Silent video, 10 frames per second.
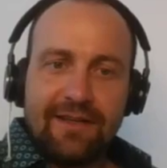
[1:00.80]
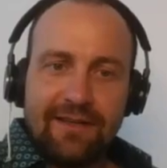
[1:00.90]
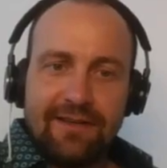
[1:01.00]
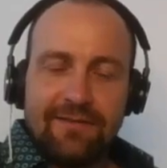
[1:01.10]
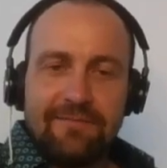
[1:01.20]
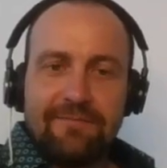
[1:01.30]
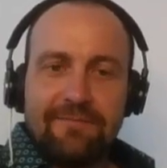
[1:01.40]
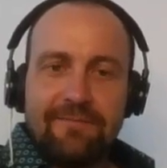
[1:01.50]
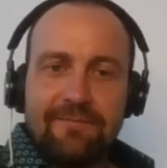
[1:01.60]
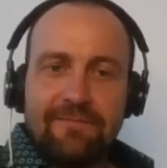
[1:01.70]

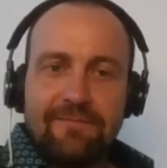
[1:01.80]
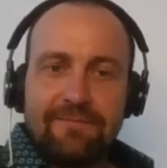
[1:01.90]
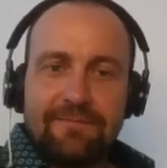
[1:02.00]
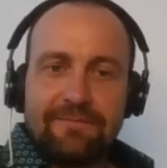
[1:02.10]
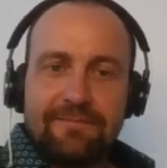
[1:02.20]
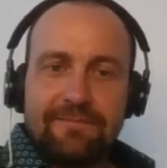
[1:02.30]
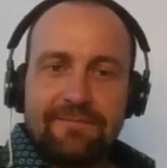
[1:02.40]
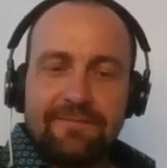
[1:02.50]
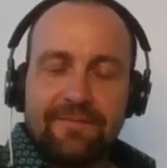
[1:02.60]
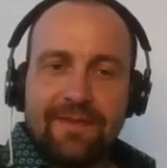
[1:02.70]

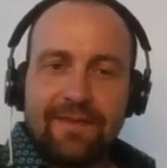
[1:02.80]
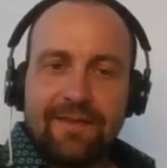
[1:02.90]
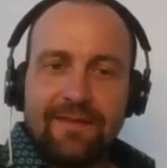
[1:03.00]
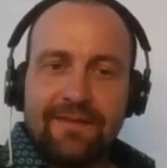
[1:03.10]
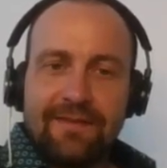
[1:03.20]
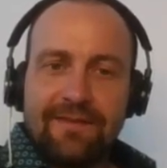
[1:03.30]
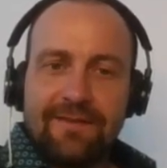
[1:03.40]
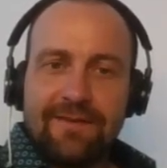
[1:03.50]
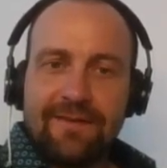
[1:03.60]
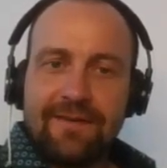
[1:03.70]

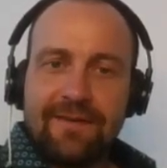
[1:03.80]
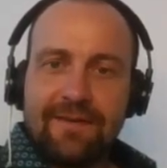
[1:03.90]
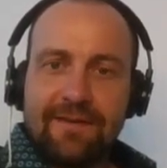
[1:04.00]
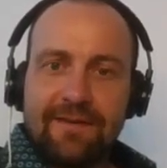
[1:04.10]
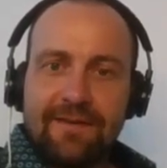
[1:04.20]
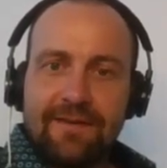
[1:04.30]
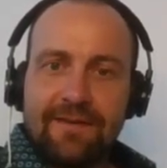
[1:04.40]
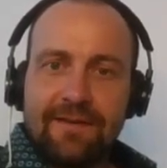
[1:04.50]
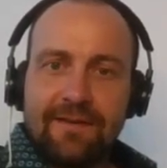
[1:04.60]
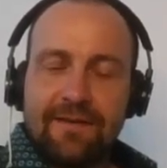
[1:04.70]

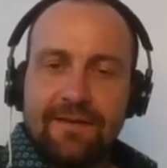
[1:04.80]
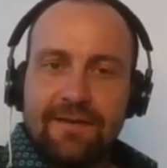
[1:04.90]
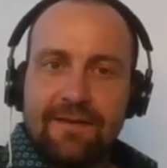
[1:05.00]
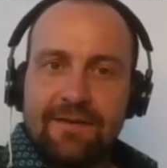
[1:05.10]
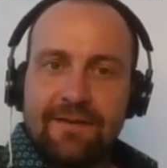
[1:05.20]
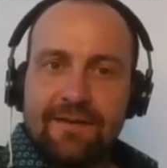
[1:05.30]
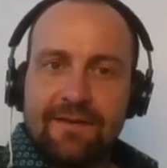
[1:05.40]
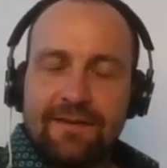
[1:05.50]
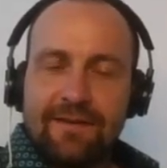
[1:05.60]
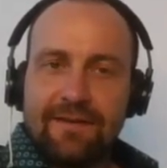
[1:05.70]
The person shown says nothing.